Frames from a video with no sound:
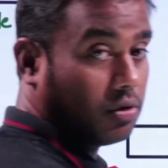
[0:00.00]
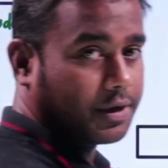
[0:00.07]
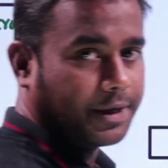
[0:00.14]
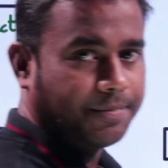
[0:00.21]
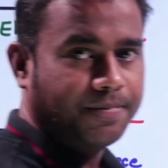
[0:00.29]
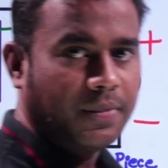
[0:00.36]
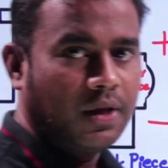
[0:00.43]

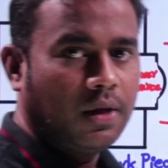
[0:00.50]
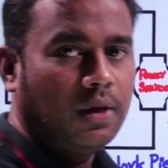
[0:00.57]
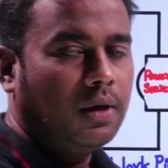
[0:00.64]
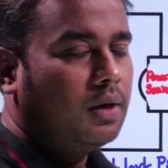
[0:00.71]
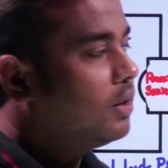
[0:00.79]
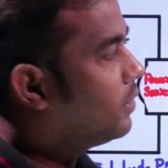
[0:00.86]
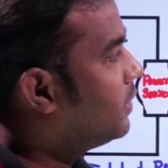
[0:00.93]
Okay.
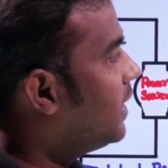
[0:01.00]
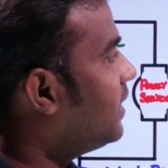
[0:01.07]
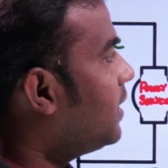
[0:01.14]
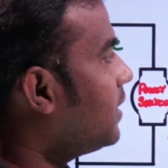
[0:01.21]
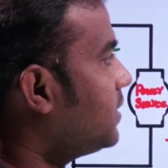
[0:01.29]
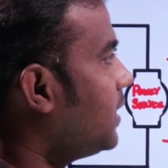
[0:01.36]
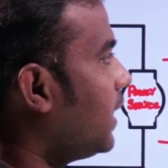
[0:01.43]
Then
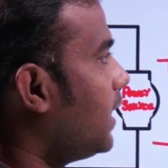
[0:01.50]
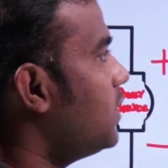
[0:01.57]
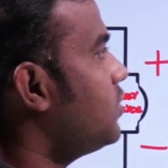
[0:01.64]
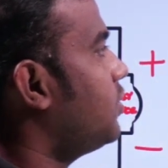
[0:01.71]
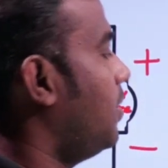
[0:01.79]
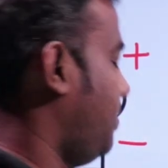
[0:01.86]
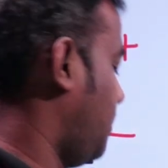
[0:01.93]
the second
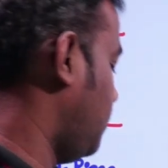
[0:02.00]
step